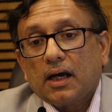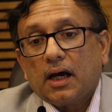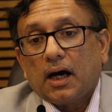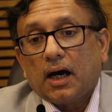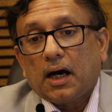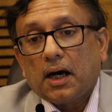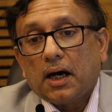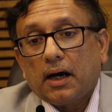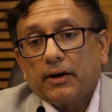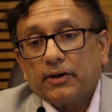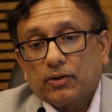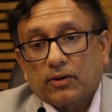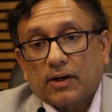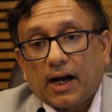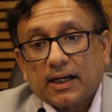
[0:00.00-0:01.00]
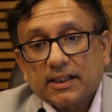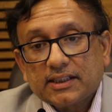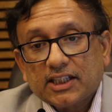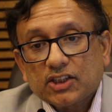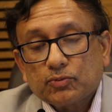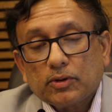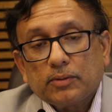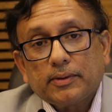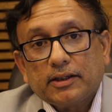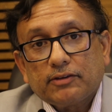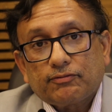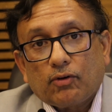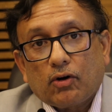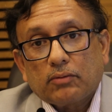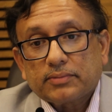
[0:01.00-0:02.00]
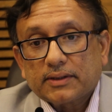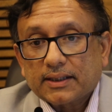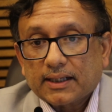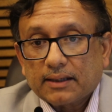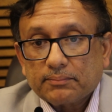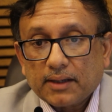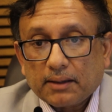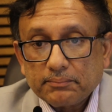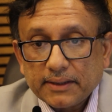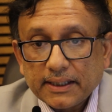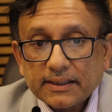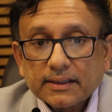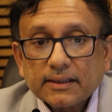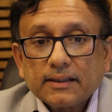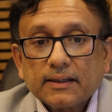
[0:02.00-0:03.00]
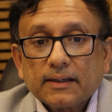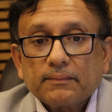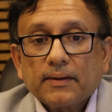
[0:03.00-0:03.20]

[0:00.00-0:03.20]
Your guardians will be informed and kept updated.